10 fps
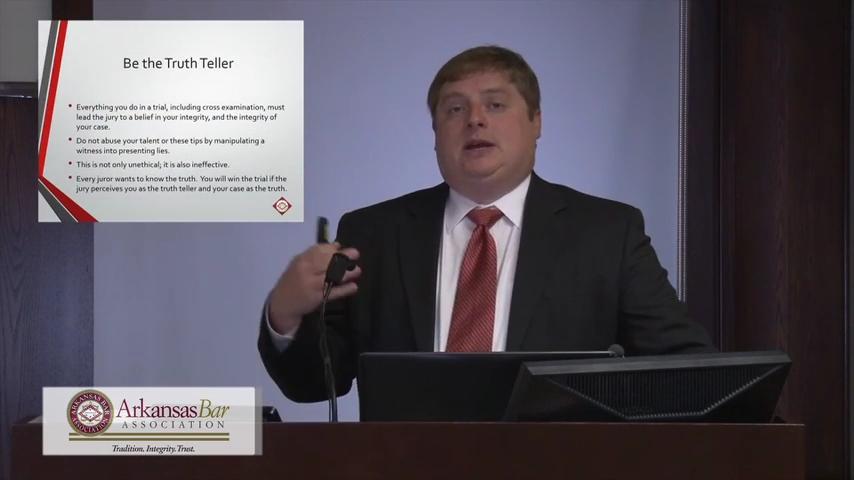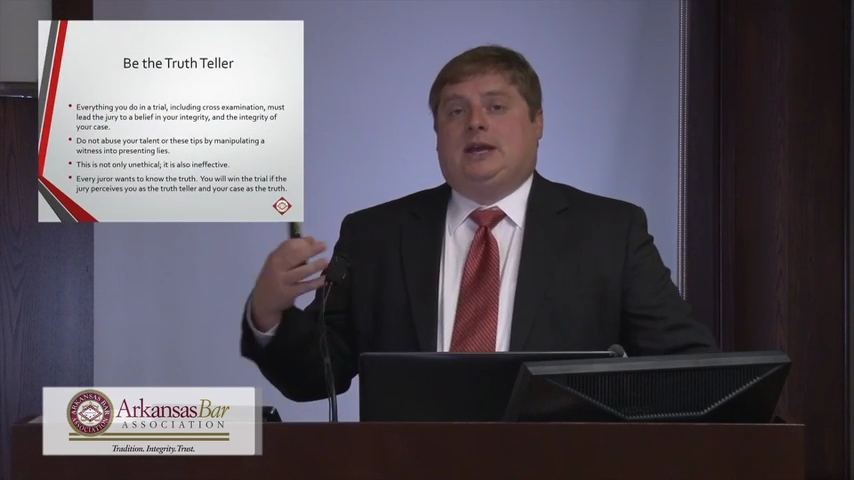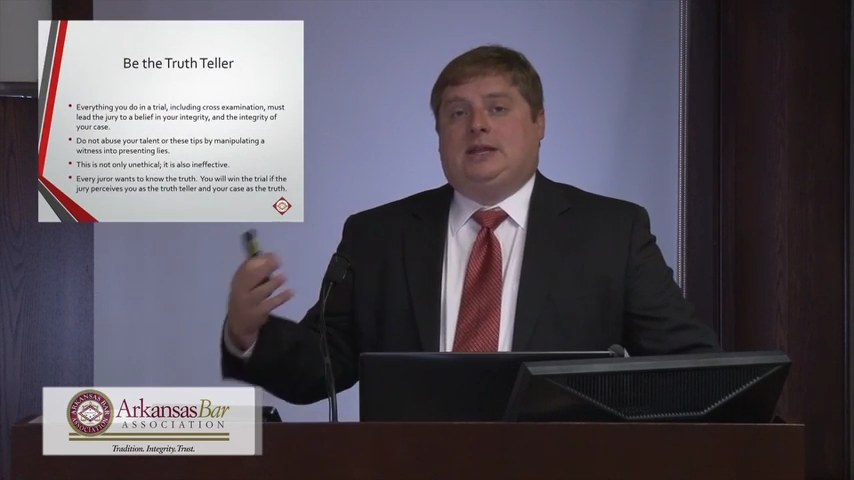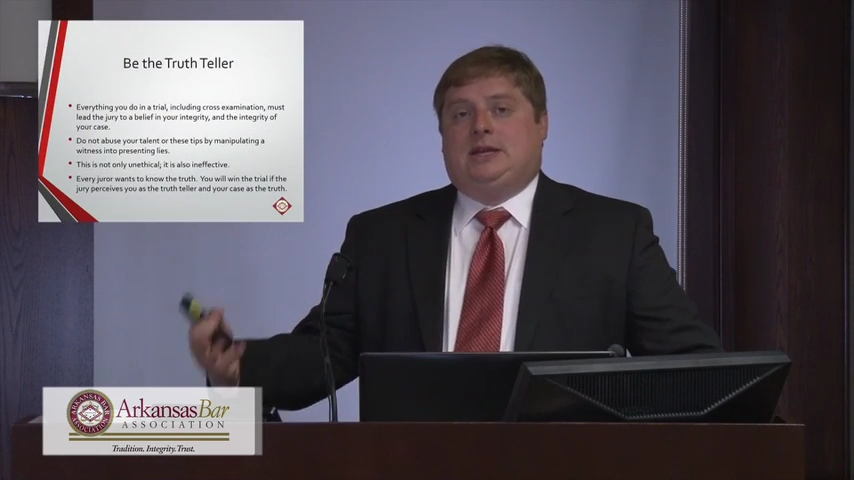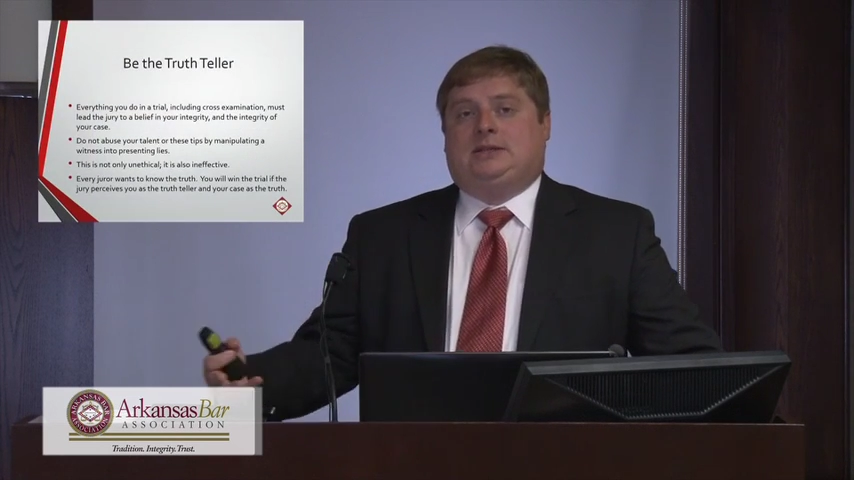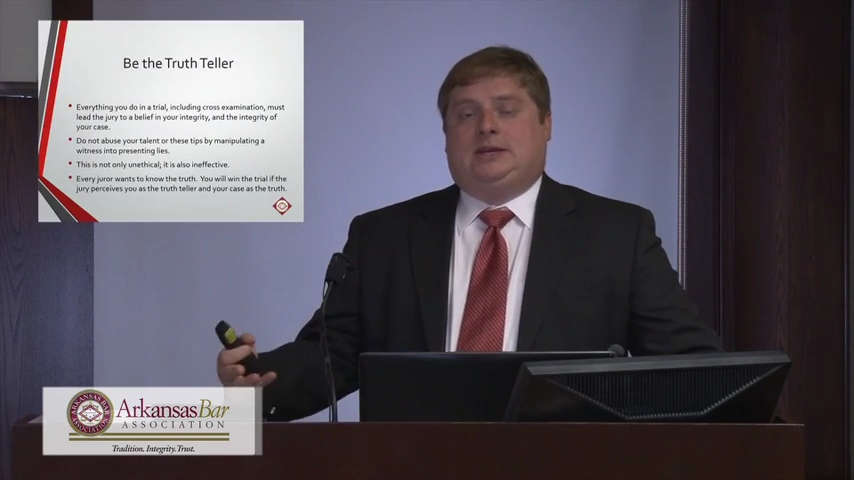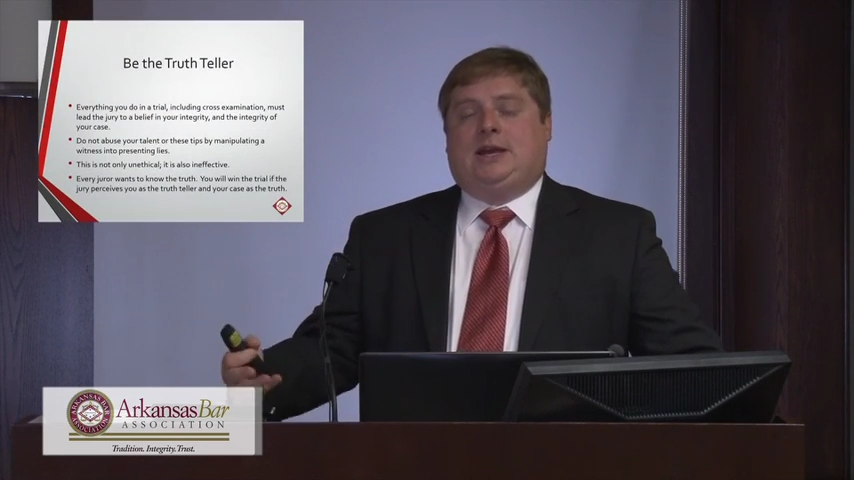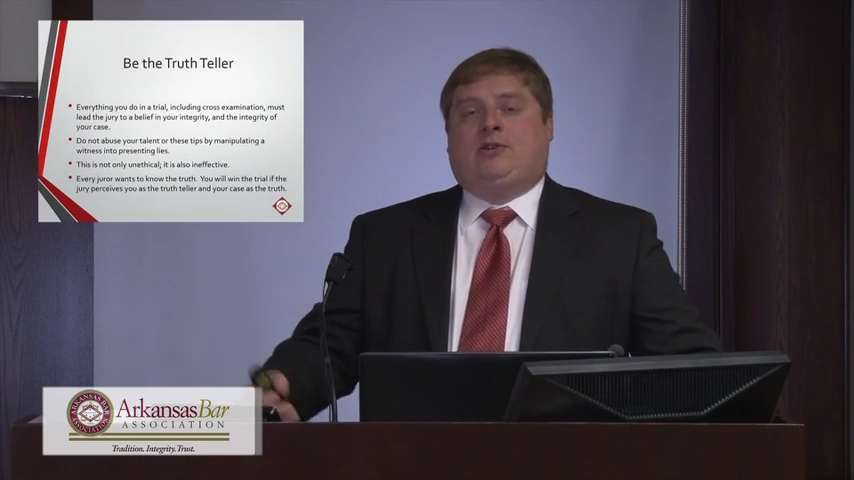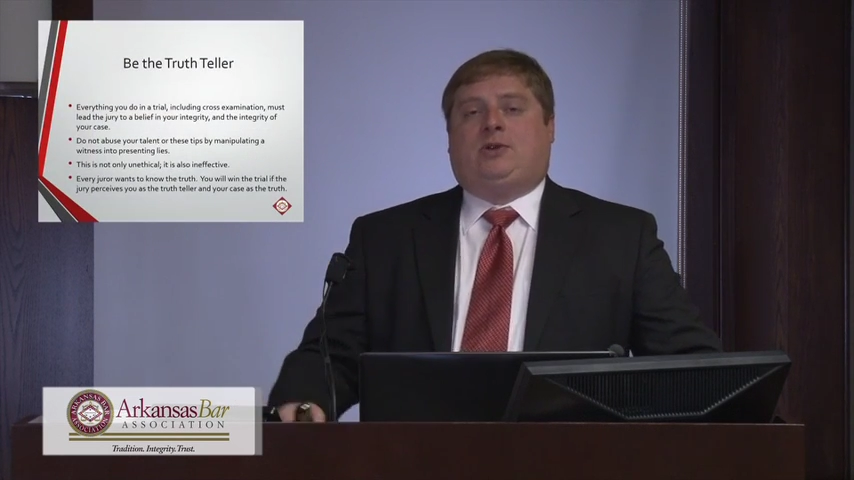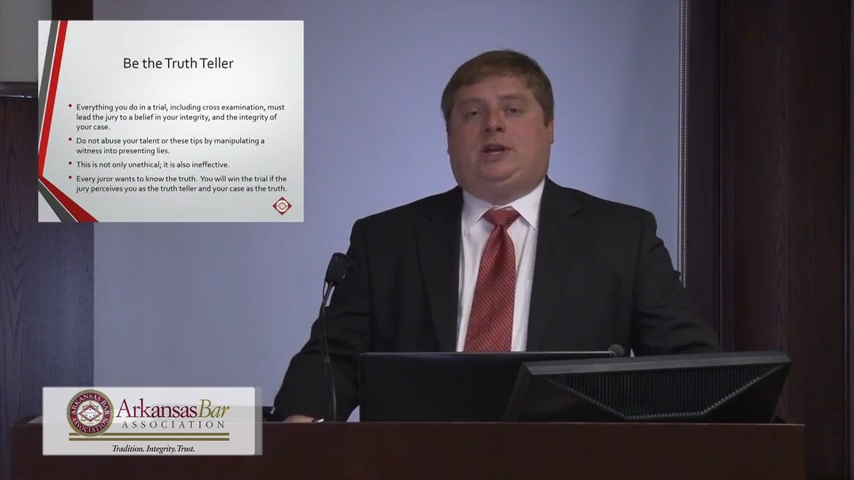and the
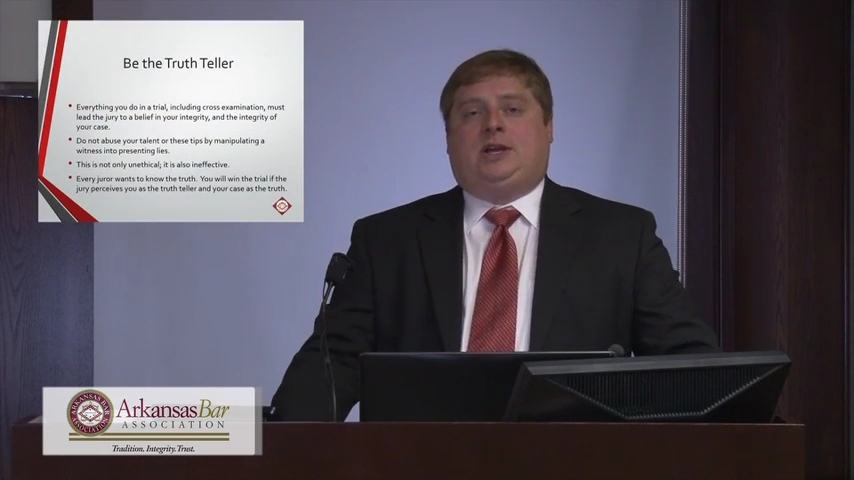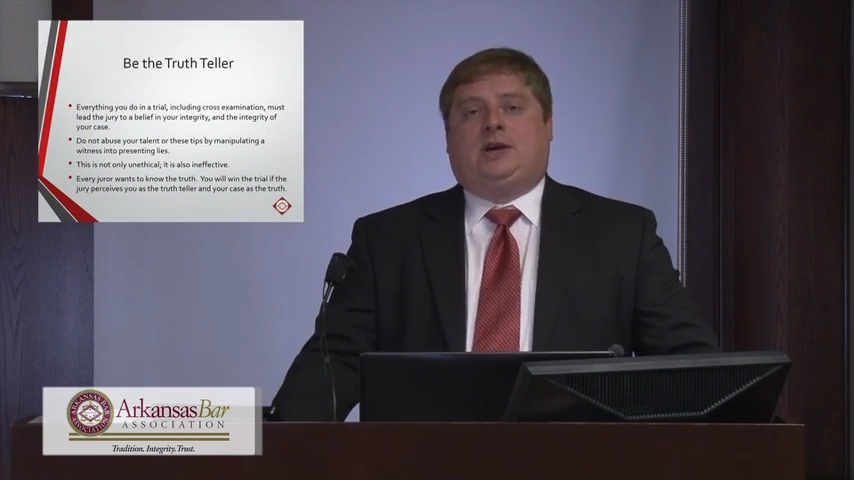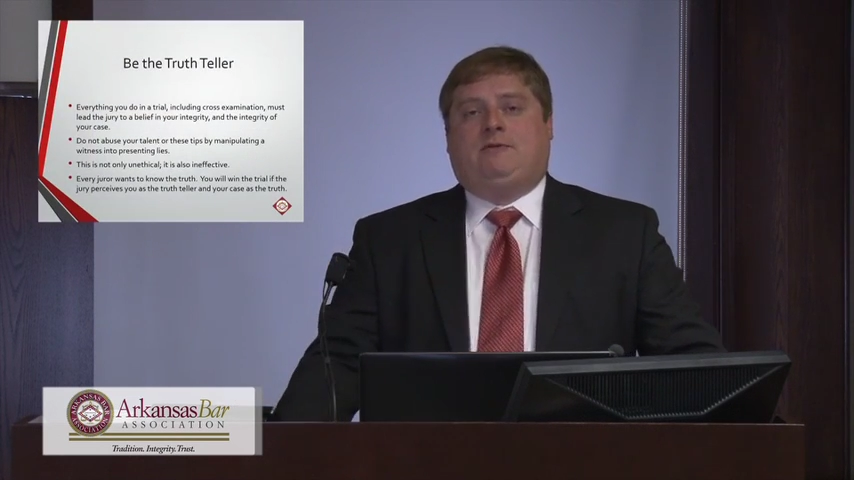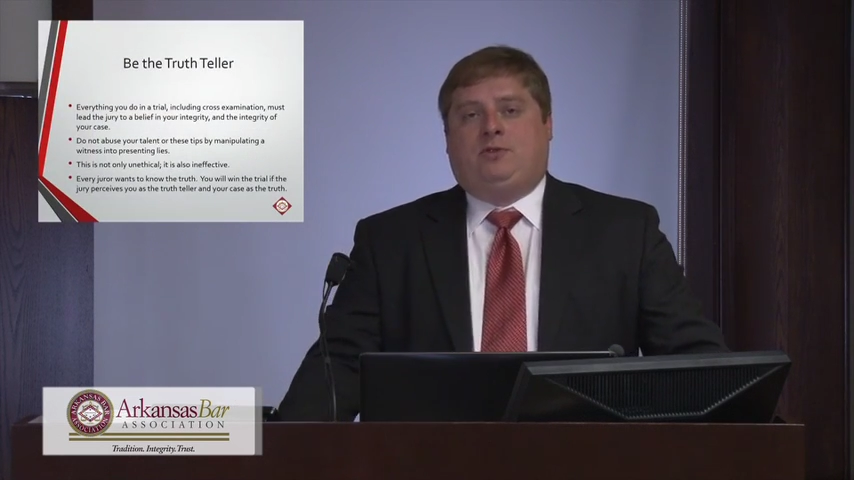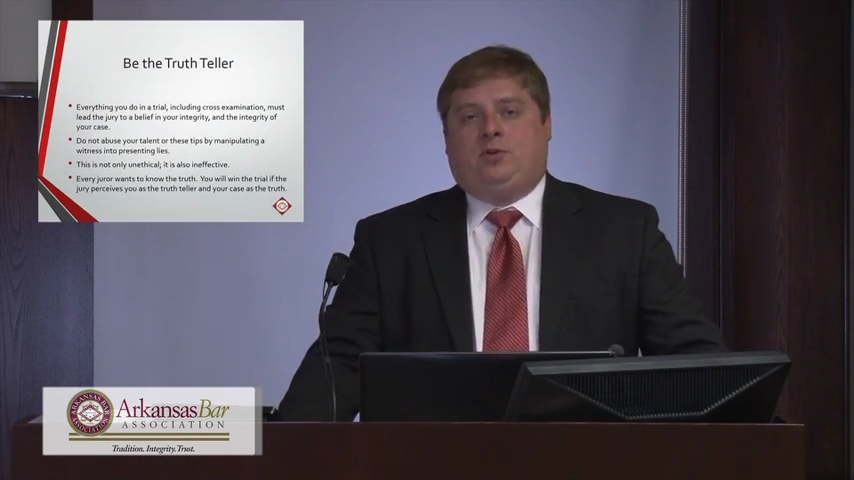integrity of